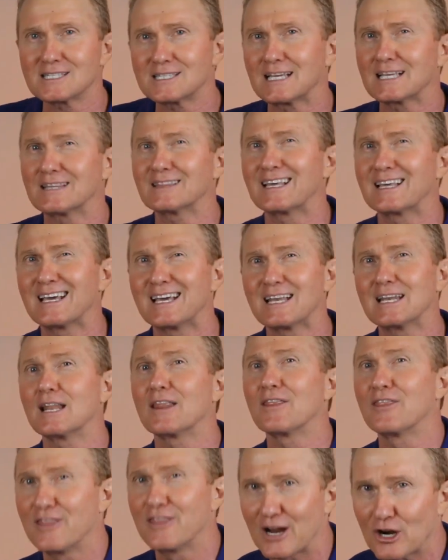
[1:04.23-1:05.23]
thing that
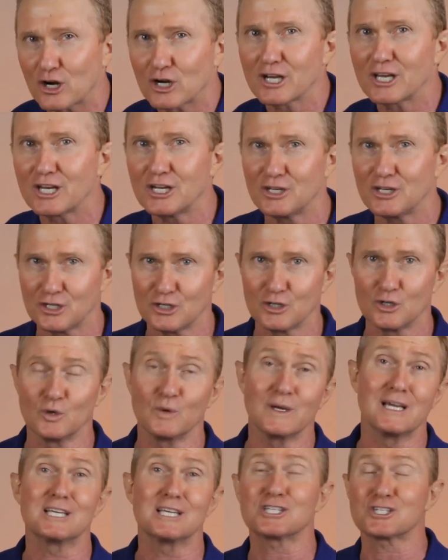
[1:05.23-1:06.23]
they're going to do
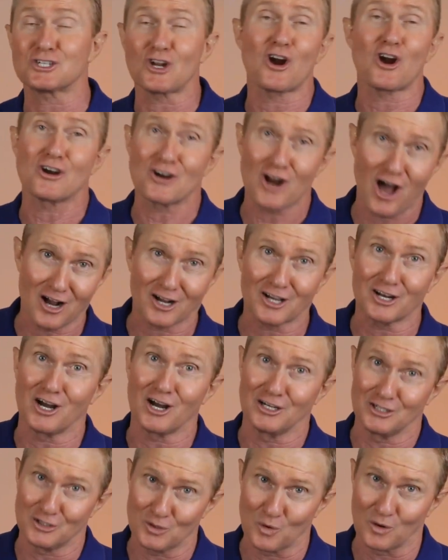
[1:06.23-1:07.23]
is start knocking
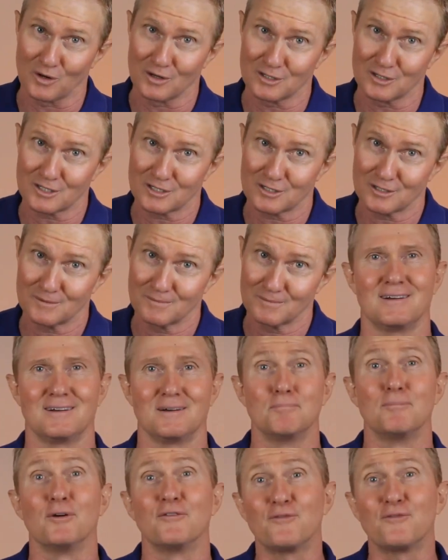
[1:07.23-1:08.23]
on doors.
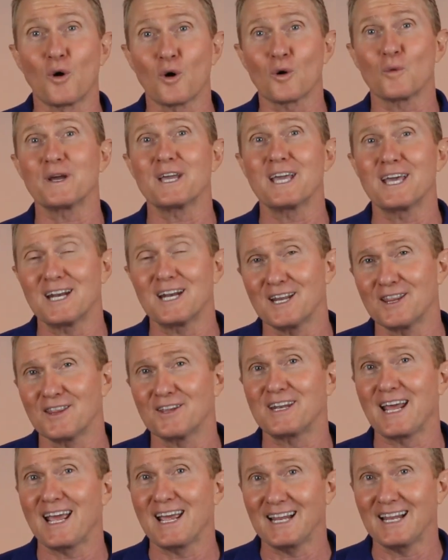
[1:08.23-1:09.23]
Before we get into the
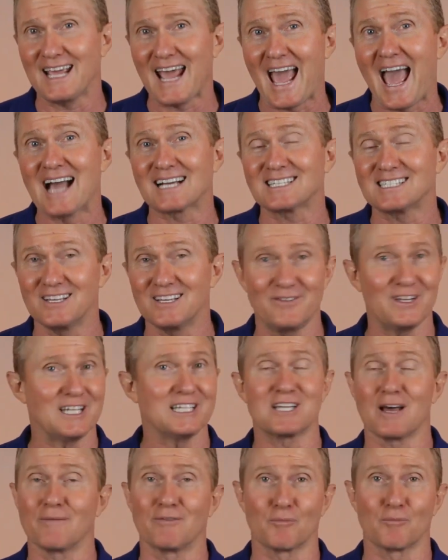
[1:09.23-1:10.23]
daily
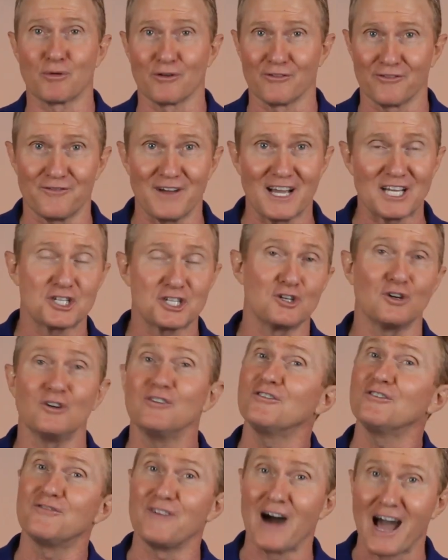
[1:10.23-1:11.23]
activities of a professional
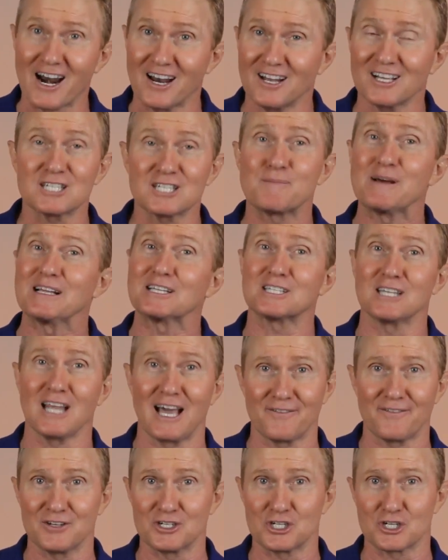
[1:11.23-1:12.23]
final expense
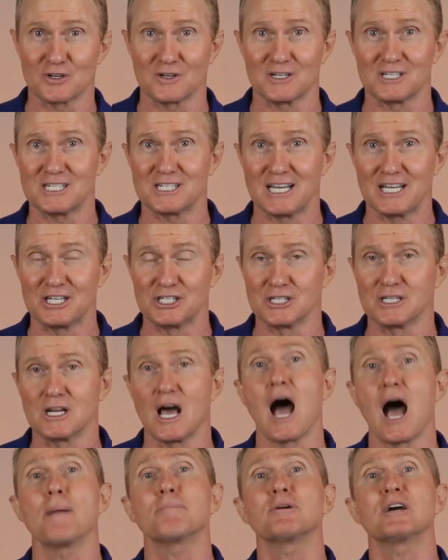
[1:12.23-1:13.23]
life insurance agent,
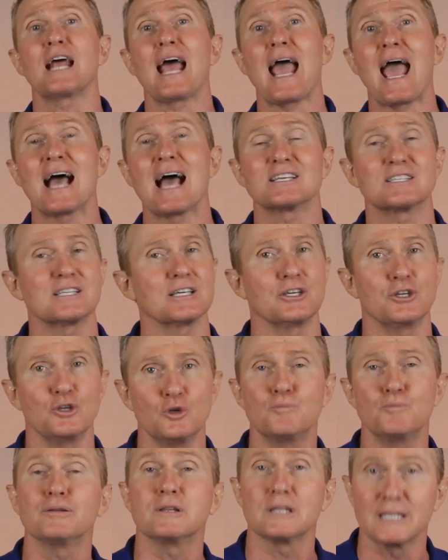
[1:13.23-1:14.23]
I'm going to ask that you
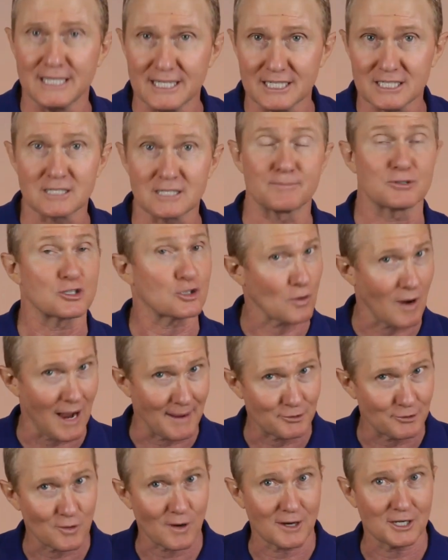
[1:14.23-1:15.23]
please
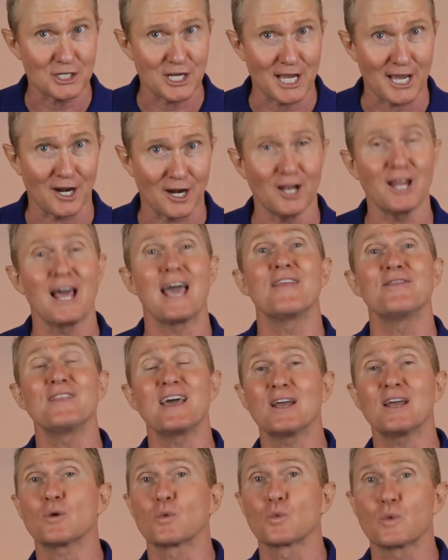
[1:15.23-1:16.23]
subscribe to our channel and
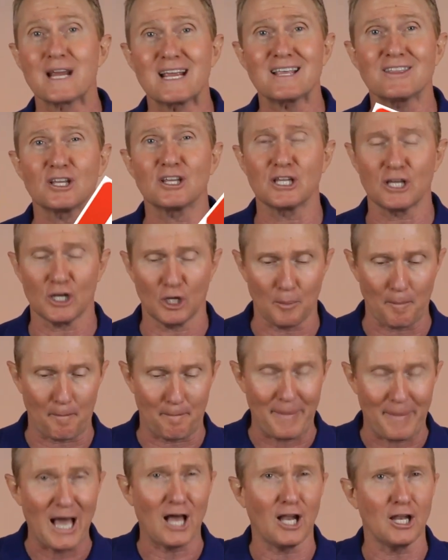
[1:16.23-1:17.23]
then ring the little
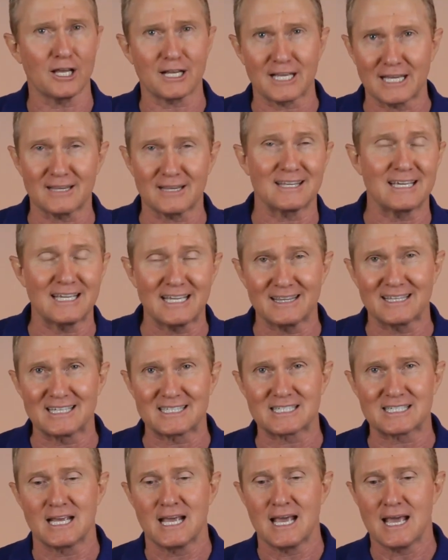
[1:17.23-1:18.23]
bell looking thing
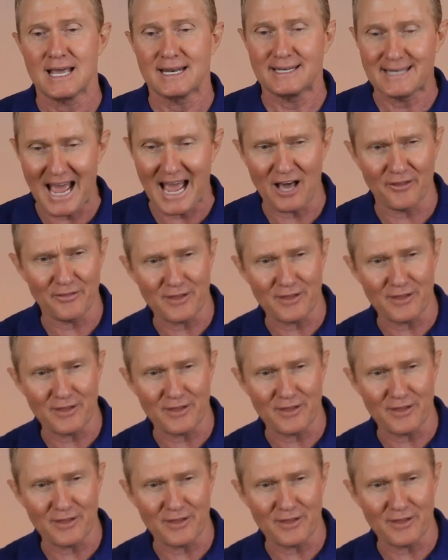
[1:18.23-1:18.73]
that's down